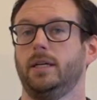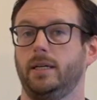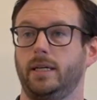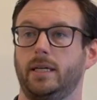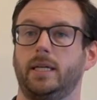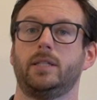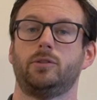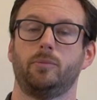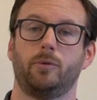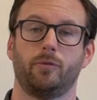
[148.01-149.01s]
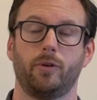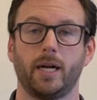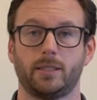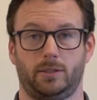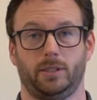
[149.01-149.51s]
and to
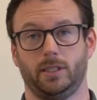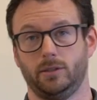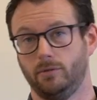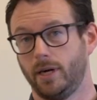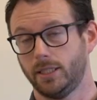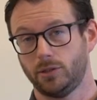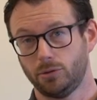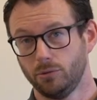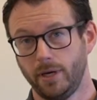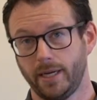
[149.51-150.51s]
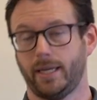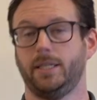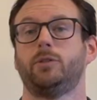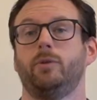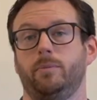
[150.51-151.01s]
provide the right tooling
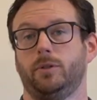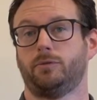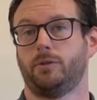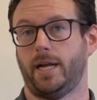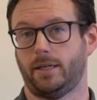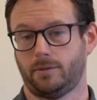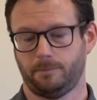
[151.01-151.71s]
and equipment for that.